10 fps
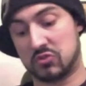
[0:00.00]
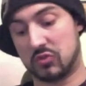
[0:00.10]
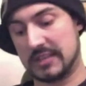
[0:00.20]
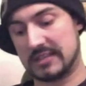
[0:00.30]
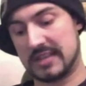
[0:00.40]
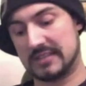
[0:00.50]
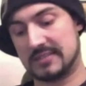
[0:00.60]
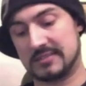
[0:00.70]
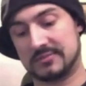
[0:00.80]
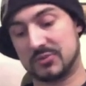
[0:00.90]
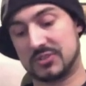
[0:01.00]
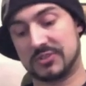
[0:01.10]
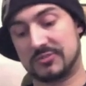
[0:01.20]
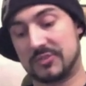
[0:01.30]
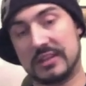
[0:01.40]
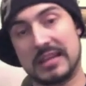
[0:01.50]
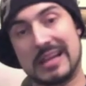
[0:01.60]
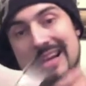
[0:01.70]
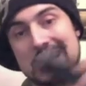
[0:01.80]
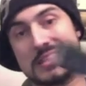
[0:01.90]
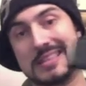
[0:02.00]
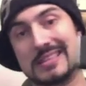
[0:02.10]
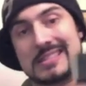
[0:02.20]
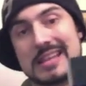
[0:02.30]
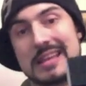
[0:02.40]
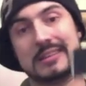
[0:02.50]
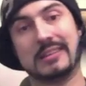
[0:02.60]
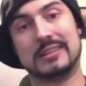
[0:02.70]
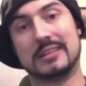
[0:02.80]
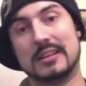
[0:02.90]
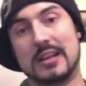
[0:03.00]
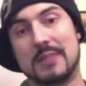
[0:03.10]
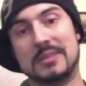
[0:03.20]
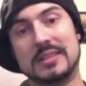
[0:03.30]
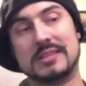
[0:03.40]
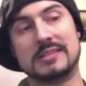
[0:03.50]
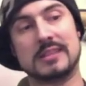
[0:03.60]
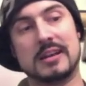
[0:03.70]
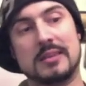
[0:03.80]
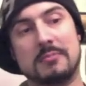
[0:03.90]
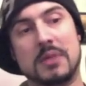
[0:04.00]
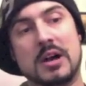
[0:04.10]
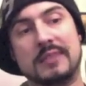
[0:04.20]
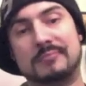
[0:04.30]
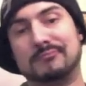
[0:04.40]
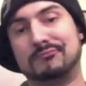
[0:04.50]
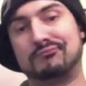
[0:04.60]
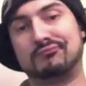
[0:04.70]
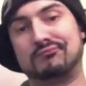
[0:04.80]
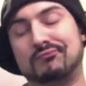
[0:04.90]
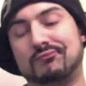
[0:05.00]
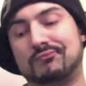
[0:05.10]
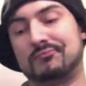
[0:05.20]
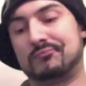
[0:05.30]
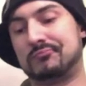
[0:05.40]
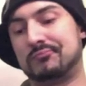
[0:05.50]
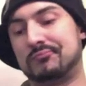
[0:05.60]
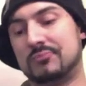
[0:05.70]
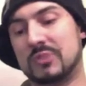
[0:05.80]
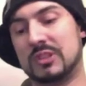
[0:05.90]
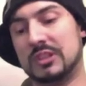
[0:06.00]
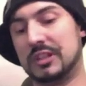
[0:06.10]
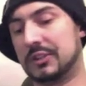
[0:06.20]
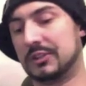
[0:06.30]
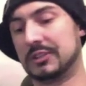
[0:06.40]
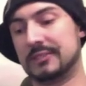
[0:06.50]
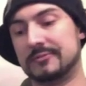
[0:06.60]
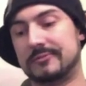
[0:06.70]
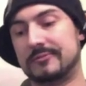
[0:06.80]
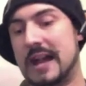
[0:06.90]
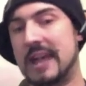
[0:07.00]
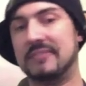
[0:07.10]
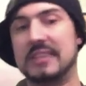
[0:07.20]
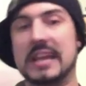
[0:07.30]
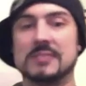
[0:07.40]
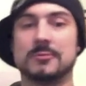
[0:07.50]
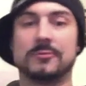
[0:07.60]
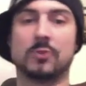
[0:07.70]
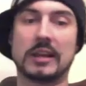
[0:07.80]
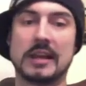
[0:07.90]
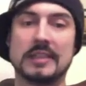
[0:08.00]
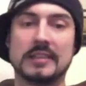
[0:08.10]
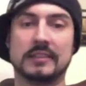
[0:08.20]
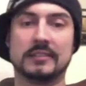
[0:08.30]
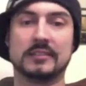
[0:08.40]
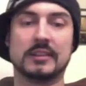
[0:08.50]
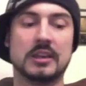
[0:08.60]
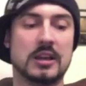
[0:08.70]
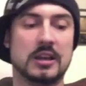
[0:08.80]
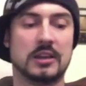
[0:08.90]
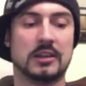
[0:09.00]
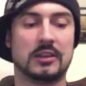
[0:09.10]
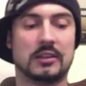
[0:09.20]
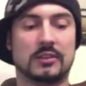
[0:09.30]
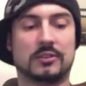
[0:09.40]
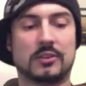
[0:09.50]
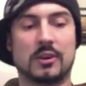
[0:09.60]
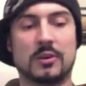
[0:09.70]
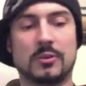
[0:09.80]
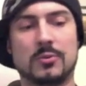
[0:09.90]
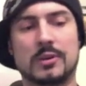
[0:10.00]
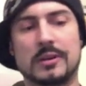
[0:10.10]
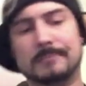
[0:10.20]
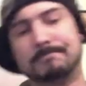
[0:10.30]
tanks, which is funny. I got this this mod literally 5 days before I got this. So